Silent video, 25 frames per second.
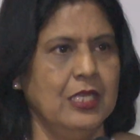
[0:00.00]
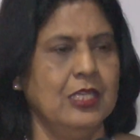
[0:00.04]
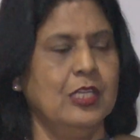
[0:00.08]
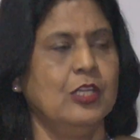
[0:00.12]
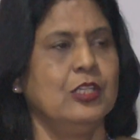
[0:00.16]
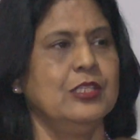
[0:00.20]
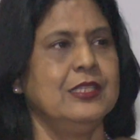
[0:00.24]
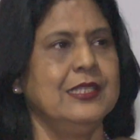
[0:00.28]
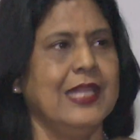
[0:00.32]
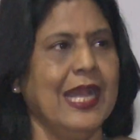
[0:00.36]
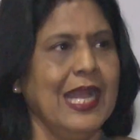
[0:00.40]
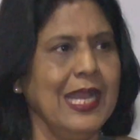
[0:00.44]

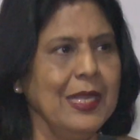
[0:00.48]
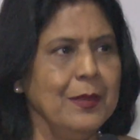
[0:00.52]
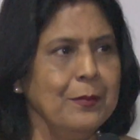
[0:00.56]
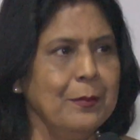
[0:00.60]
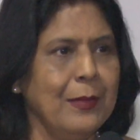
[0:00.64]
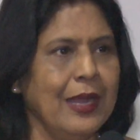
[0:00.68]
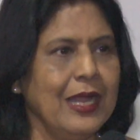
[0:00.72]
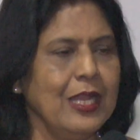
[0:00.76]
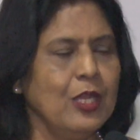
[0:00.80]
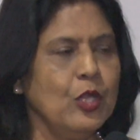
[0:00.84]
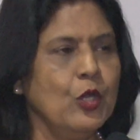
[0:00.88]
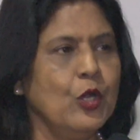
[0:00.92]
Now that
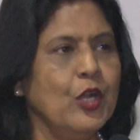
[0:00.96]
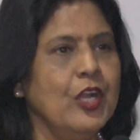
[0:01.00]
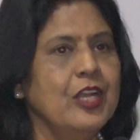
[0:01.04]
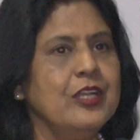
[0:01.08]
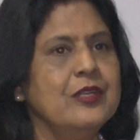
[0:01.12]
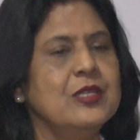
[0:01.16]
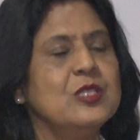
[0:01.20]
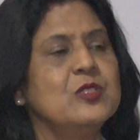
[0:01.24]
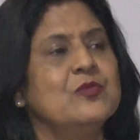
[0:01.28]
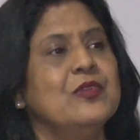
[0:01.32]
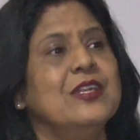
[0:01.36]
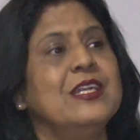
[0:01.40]

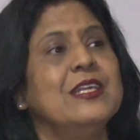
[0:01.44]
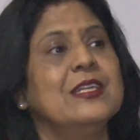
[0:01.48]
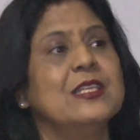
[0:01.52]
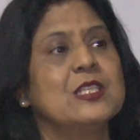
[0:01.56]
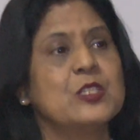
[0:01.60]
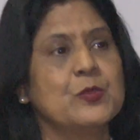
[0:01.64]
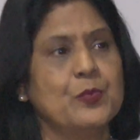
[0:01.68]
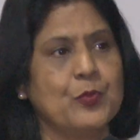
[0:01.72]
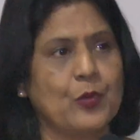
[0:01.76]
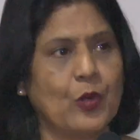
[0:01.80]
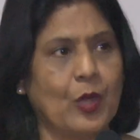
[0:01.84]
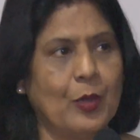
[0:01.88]
mylohyoid ridge, when it
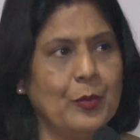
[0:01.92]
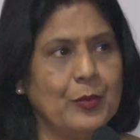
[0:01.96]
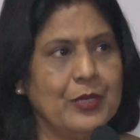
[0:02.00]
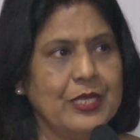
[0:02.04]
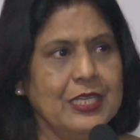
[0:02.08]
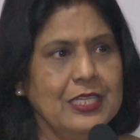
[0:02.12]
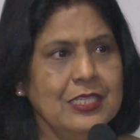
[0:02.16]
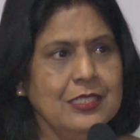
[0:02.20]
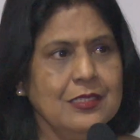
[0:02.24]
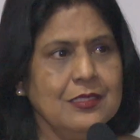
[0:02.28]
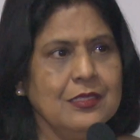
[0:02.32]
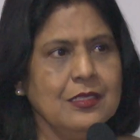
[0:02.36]
is
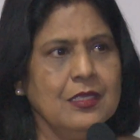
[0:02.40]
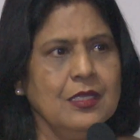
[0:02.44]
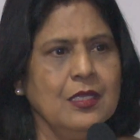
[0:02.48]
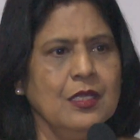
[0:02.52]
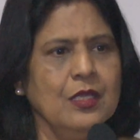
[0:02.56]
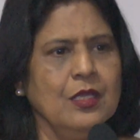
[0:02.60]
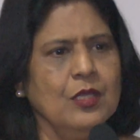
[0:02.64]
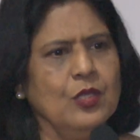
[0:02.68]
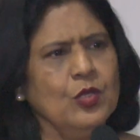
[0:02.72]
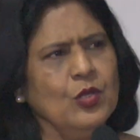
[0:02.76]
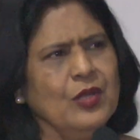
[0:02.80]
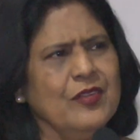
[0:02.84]
prominent,
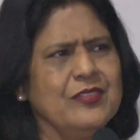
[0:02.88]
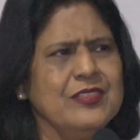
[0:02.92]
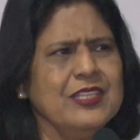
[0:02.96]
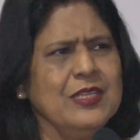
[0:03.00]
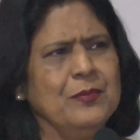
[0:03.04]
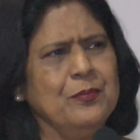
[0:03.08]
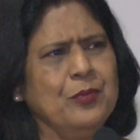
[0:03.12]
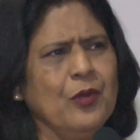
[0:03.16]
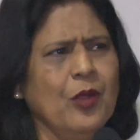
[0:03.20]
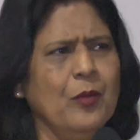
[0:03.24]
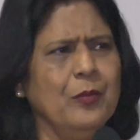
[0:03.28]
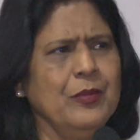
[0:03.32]
you have
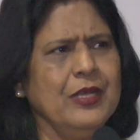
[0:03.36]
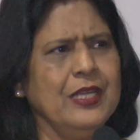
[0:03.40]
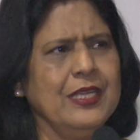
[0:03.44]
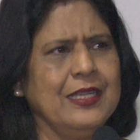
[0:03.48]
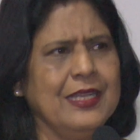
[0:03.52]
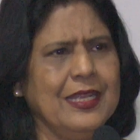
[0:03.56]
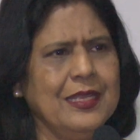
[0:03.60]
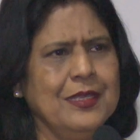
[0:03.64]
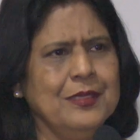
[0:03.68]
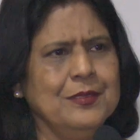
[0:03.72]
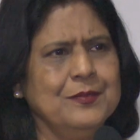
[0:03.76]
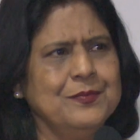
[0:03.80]
said
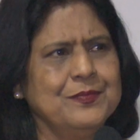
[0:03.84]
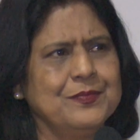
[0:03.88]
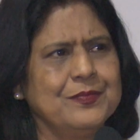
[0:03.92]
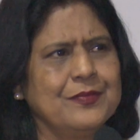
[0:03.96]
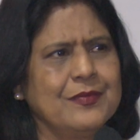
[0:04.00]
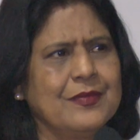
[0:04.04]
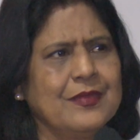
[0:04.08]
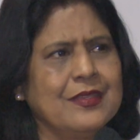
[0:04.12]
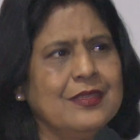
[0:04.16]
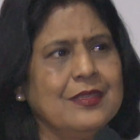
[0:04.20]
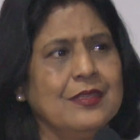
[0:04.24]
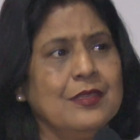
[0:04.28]
prominent hai.
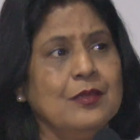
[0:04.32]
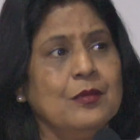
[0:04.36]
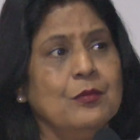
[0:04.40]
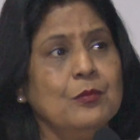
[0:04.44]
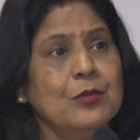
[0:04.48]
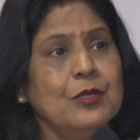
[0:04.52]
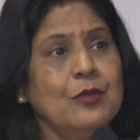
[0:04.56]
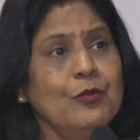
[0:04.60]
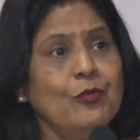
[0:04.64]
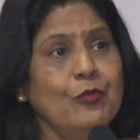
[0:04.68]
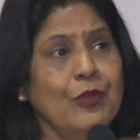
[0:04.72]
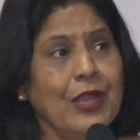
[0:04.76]

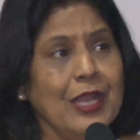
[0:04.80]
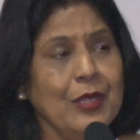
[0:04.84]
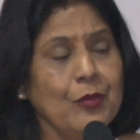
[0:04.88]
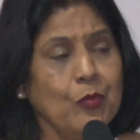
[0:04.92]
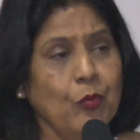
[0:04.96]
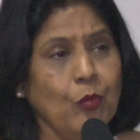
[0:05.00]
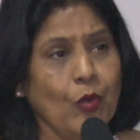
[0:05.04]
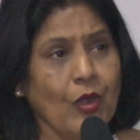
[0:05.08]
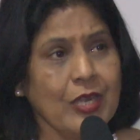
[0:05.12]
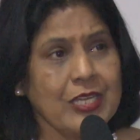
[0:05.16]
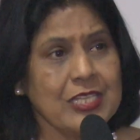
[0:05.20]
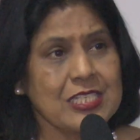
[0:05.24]
But
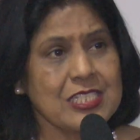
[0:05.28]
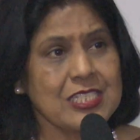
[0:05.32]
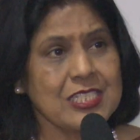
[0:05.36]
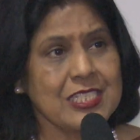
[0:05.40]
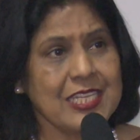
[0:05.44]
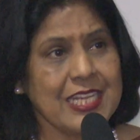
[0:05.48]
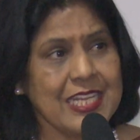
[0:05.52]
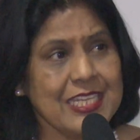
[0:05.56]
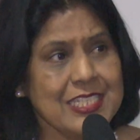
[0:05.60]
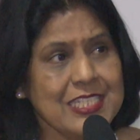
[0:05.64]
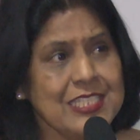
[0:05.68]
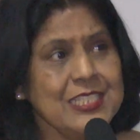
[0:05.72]
at what
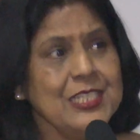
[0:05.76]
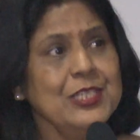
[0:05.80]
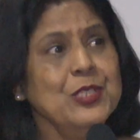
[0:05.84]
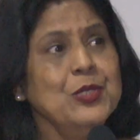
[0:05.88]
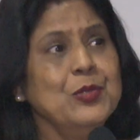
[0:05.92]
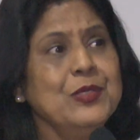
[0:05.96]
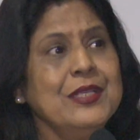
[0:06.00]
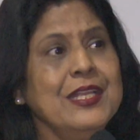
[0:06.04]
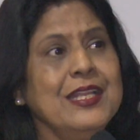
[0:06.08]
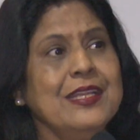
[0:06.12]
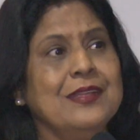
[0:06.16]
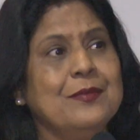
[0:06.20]
stages did
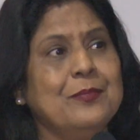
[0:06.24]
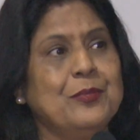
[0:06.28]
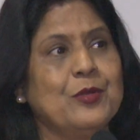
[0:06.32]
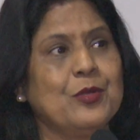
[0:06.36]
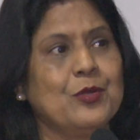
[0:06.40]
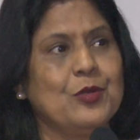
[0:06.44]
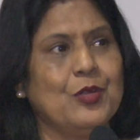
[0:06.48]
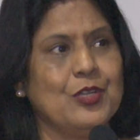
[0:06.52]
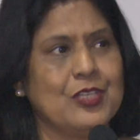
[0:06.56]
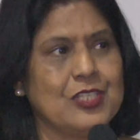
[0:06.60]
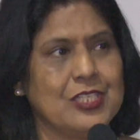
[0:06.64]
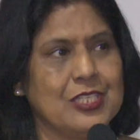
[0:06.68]
you take
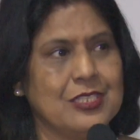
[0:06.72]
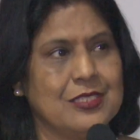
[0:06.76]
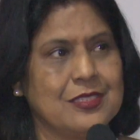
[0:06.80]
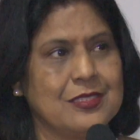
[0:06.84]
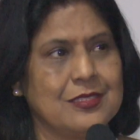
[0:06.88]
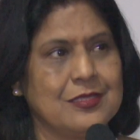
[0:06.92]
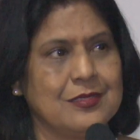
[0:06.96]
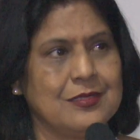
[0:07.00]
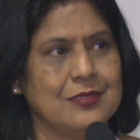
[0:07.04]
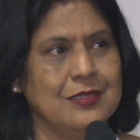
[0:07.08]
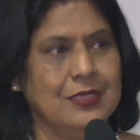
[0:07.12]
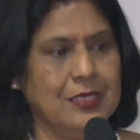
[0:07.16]

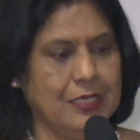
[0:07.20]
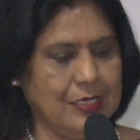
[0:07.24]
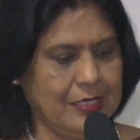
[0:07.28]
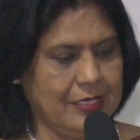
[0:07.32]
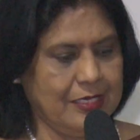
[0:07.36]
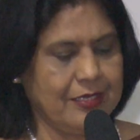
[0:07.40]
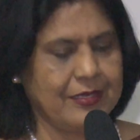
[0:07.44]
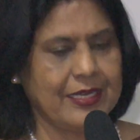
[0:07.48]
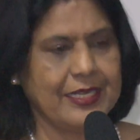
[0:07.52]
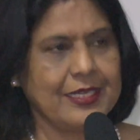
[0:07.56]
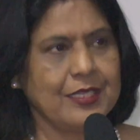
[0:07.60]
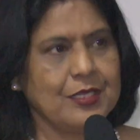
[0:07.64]
precautions?
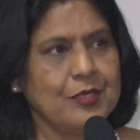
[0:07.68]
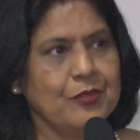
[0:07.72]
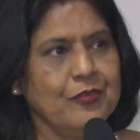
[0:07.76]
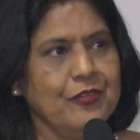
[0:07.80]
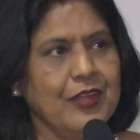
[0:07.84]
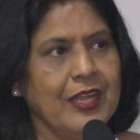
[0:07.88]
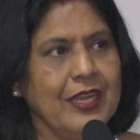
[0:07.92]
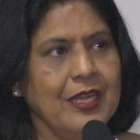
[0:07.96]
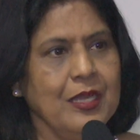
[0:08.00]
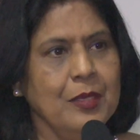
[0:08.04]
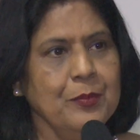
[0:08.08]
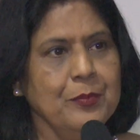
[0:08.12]
Right at the
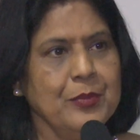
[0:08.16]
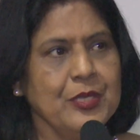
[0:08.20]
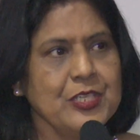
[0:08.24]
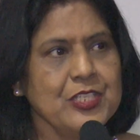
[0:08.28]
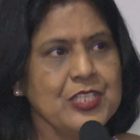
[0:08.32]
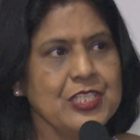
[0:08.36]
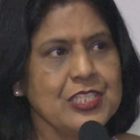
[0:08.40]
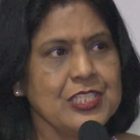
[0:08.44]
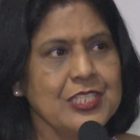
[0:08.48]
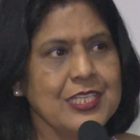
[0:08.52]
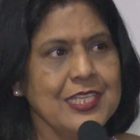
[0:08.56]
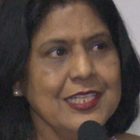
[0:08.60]
final
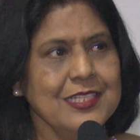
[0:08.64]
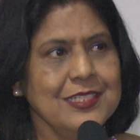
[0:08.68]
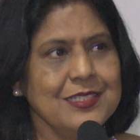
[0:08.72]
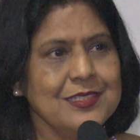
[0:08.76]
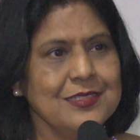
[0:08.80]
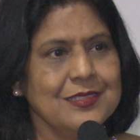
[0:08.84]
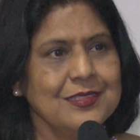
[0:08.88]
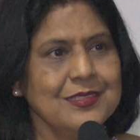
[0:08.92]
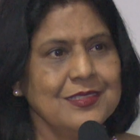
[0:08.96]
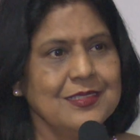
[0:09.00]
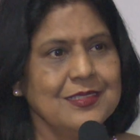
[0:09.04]
impression stage?